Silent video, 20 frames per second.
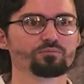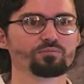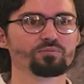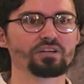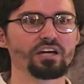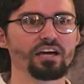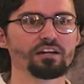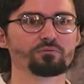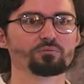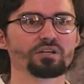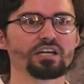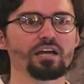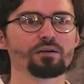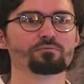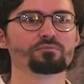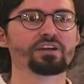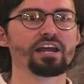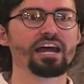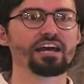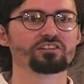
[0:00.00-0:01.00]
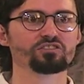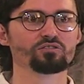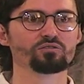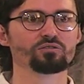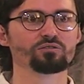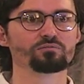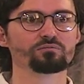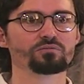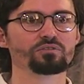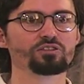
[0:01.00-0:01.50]
kind of became
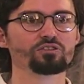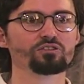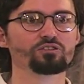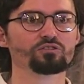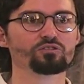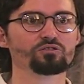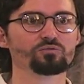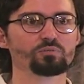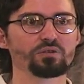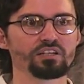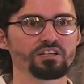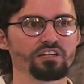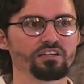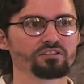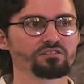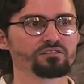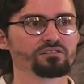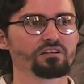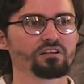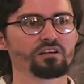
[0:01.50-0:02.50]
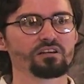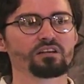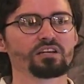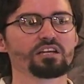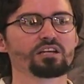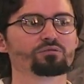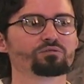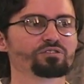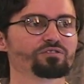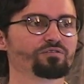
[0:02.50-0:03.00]
national news because
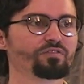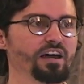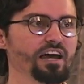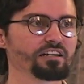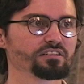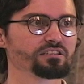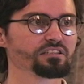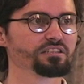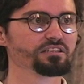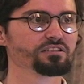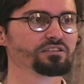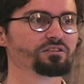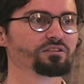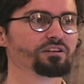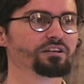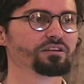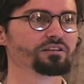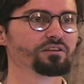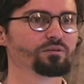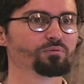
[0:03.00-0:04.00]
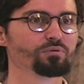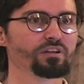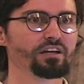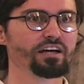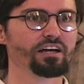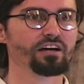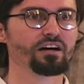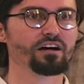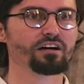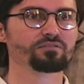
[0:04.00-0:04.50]
he was fasting during the
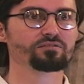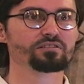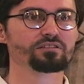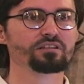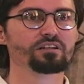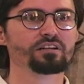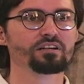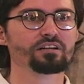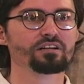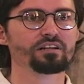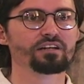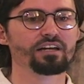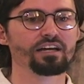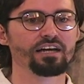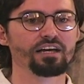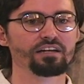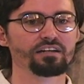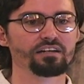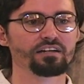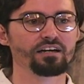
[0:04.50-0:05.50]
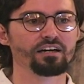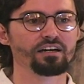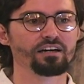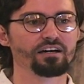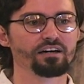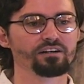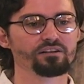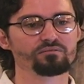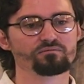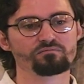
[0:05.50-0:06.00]
playoffs, and
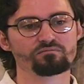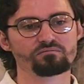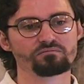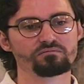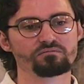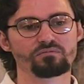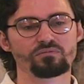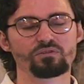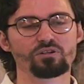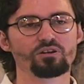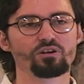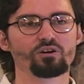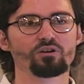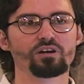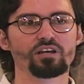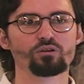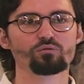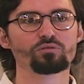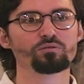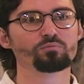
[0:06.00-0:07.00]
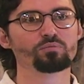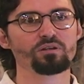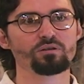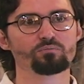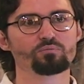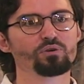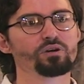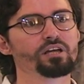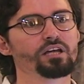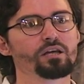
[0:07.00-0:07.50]
uh, you know, it would be
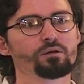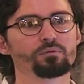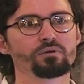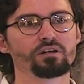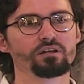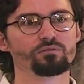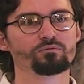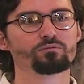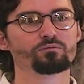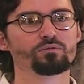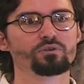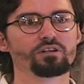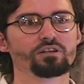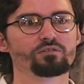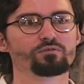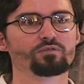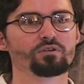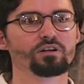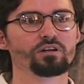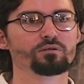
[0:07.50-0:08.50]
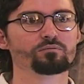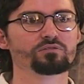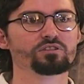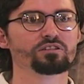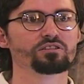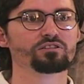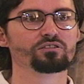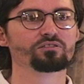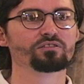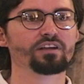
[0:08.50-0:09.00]
prohibited really for him
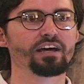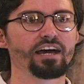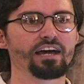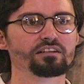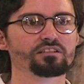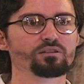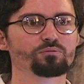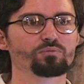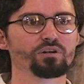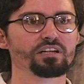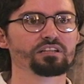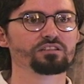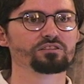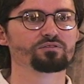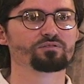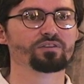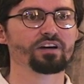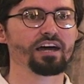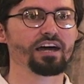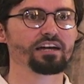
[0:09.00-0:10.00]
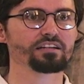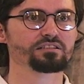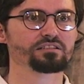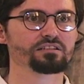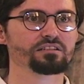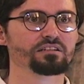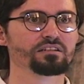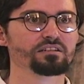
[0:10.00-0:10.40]
to do that to break his fast,